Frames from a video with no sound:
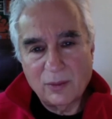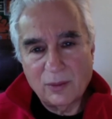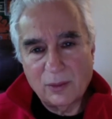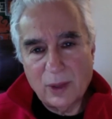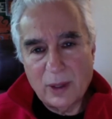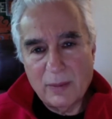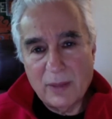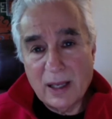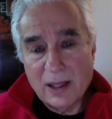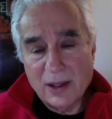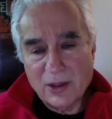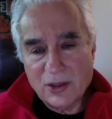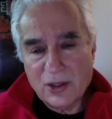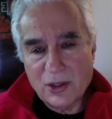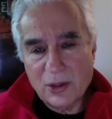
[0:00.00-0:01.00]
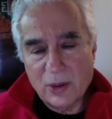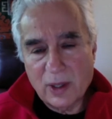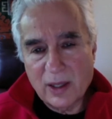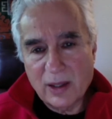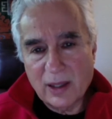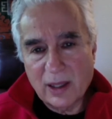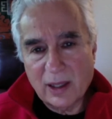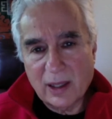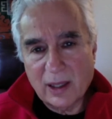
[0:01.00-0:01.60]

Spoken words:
we males do, I think.